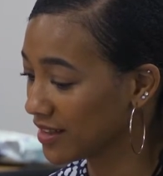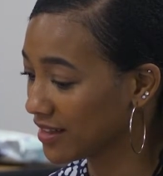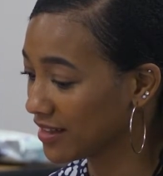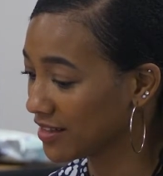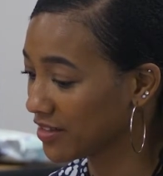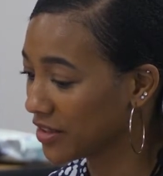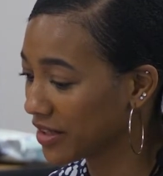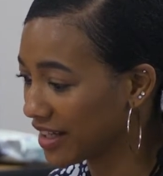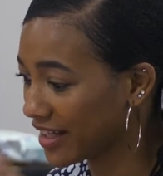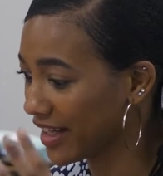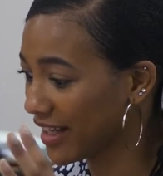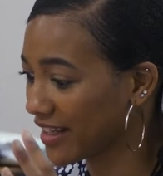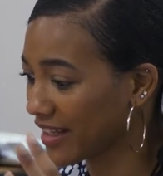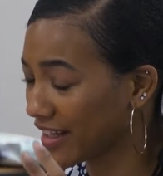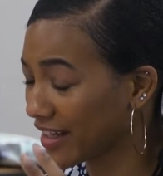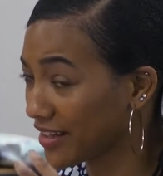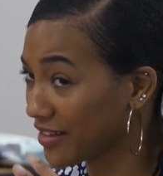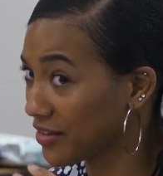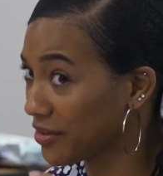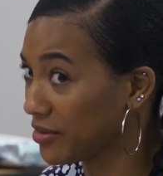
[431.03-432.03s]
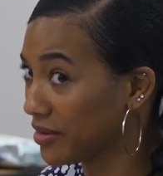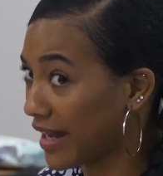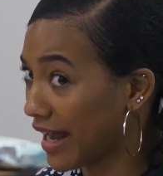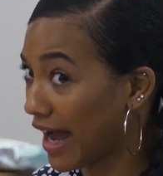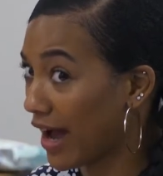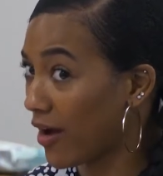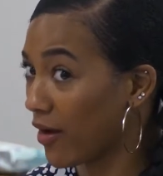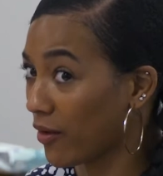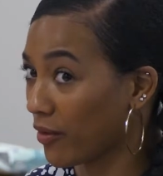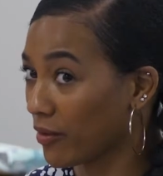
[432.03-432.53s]
looking at like a do
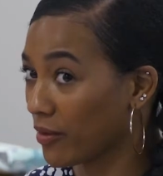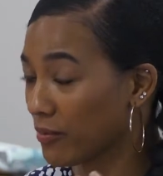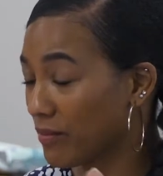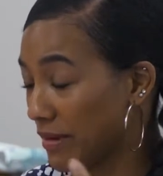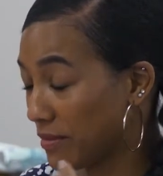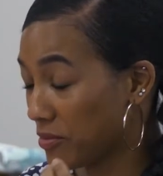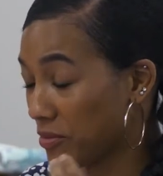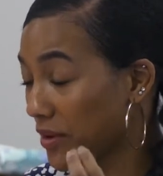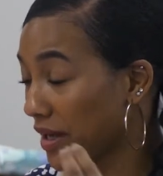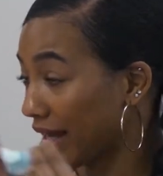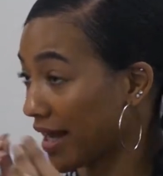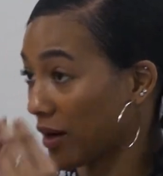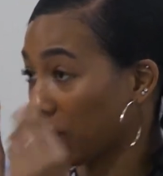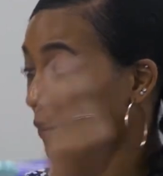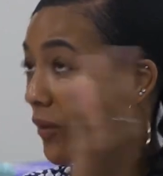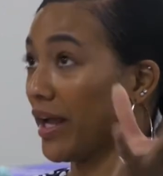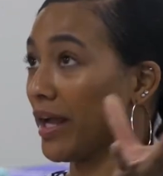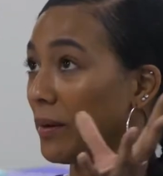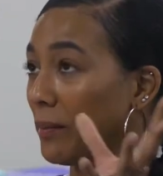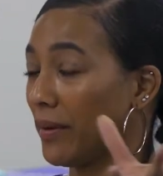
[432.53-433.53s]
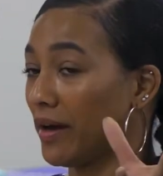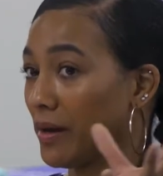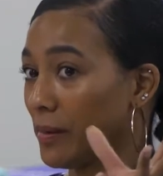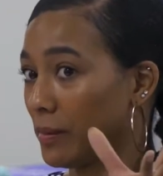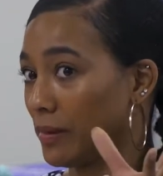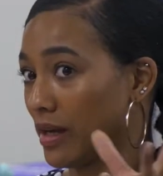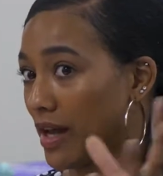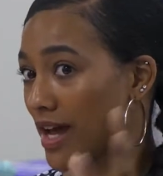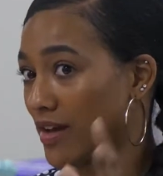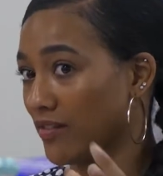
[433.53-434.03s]
now, maybe we can kind of wake them up
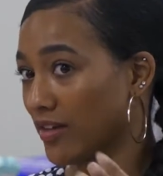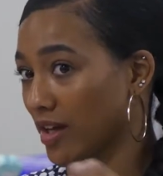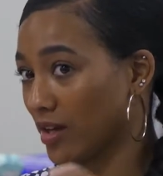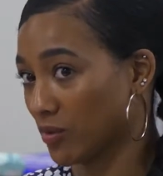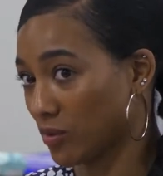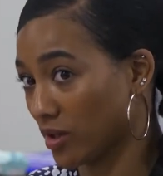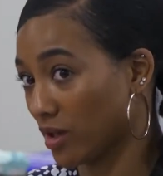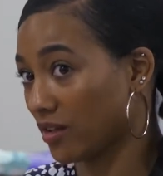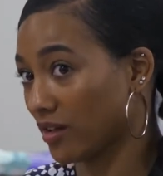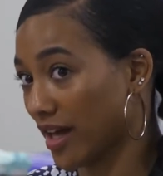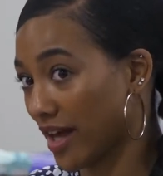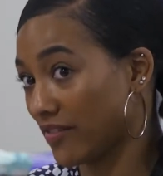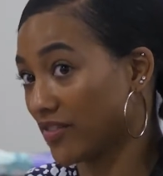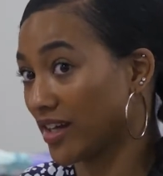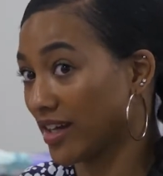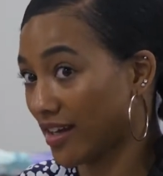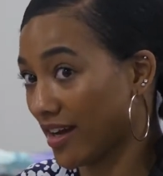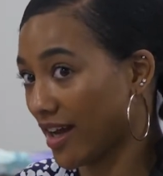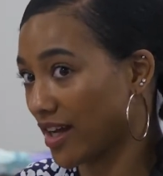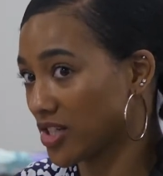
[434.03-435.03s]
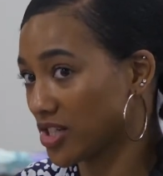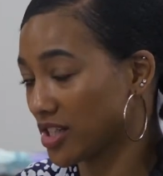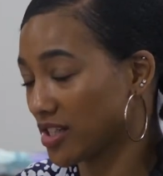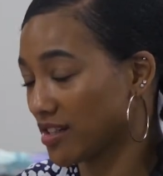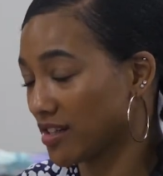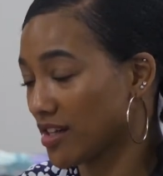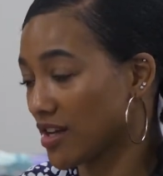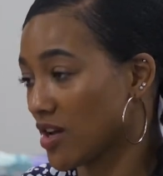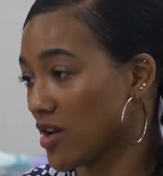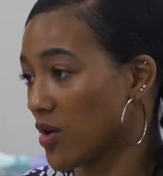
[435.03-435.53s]
and have like a real life
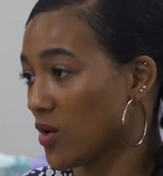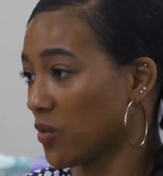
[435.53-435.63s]
connection